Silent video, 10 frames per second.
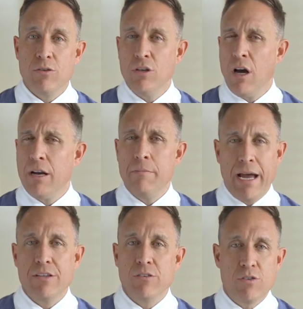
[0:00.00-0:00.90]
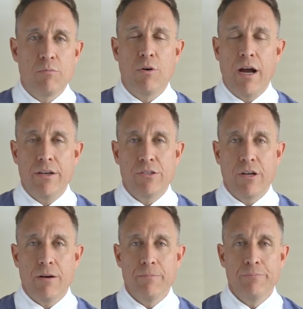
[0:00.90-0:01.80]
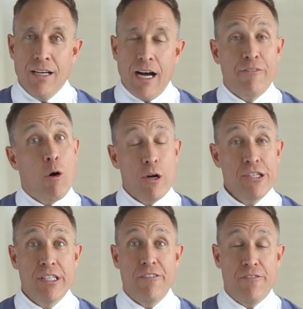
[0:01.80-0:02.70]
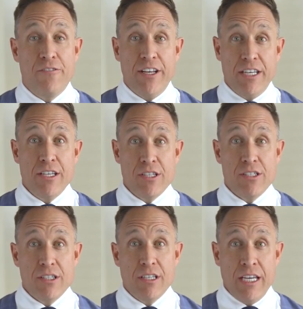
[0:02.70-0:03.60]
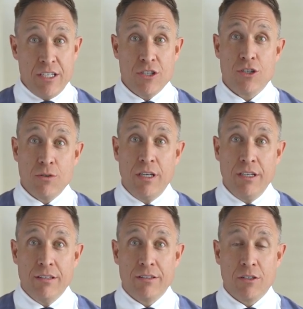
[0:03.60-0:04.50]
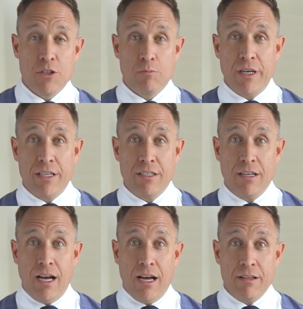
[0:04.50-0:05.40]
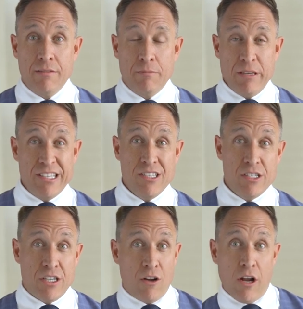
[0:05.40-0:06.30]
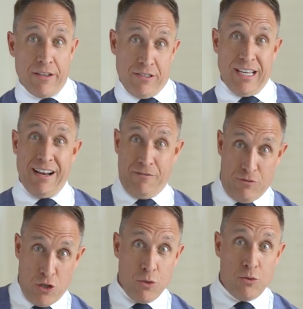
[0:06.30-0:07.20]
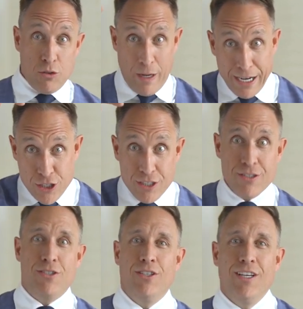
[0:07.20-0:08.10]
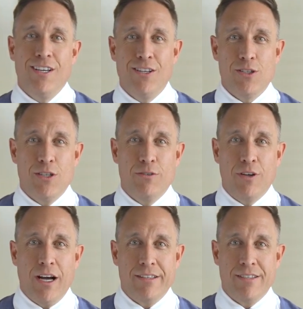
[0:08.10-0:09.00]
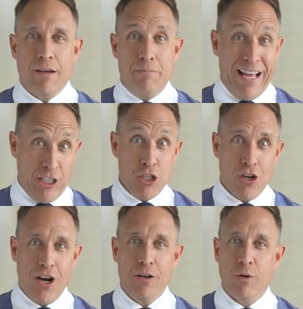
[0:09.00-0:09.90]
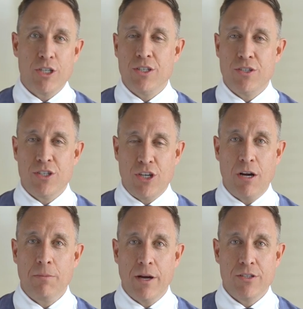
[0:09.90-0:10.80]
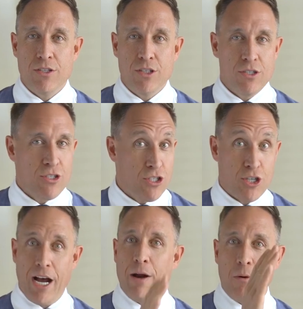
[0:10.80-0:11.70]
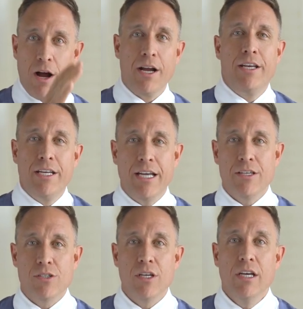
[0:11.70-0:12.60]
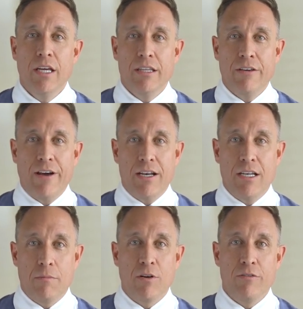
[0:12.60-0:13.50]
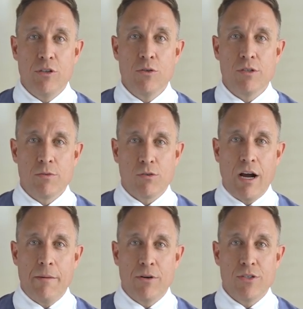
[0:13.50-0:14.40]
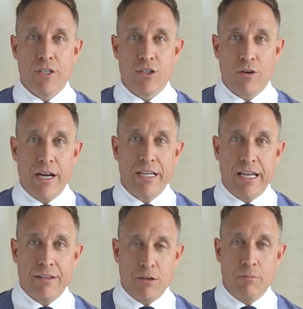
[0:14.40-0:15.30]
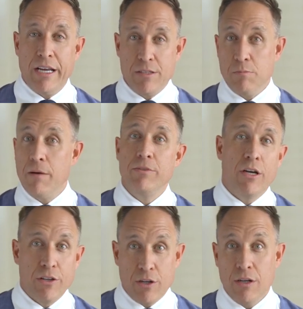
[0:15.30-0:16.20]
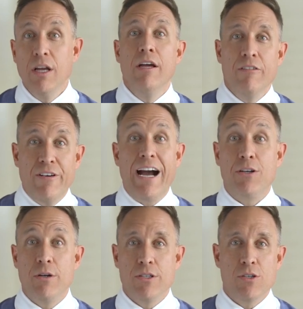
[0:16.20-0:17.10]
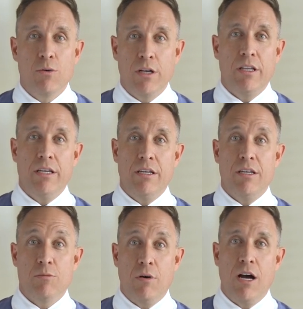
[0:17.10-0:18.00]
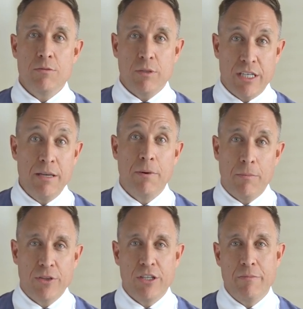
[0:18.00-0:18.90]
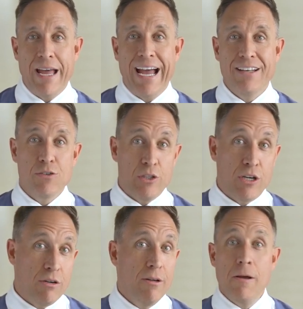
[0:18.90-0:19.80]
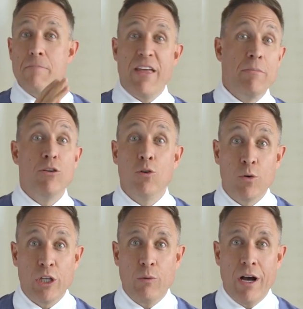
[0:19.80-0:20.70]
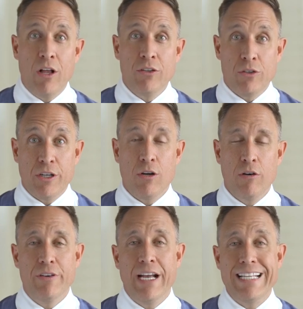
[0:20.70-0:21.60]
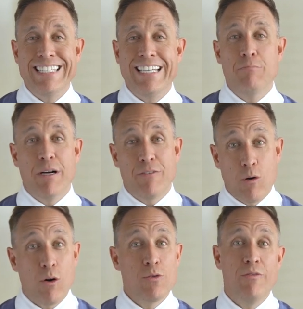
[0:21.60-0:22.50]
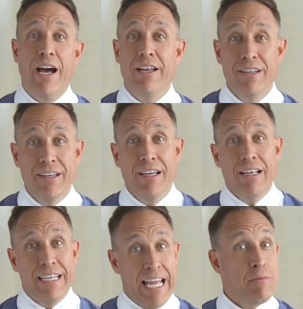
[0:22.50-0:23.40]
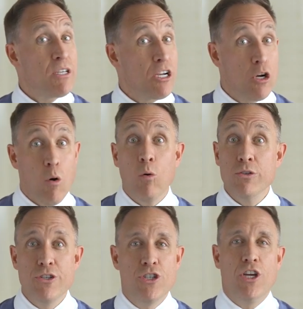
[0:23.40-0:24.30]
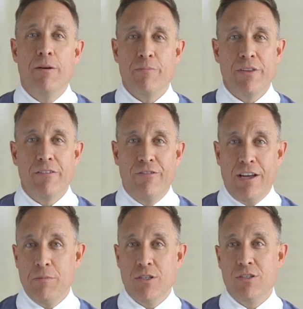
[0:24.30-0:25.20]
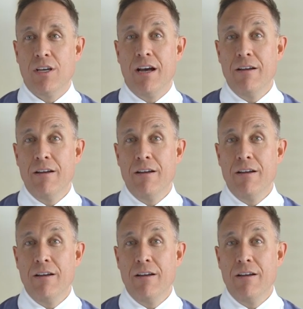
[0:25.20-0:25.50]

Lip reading: so not a massive surprise there. Of course, in the fitness industry, there's been businesses that have gone in kind of two directions. So you've got Peloton, which his share price has just skyrocketed as they've had a number of new subscribers and trying to get their bikes pumped out of their factories as quickly as possible to keep up with the demand. So they've been doing really well during COVID-19, but of course, we've had names like Gold's Gym, the famous